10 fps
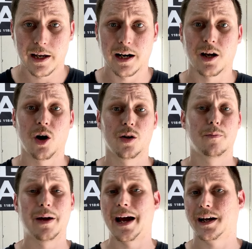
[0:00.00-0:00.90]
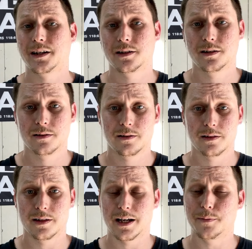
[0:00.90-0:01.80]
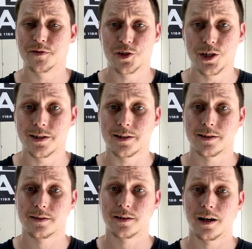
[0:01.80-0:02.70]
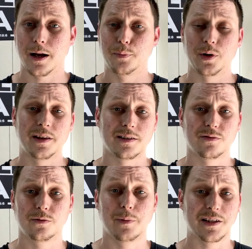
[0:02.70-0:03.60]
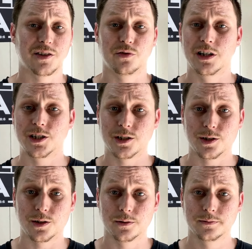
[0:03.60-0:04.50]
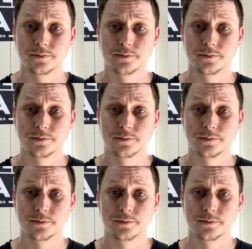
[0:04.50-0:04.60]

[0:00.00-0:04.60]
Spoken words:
and I call them back in the name of Jesus. I pray this message reaches you.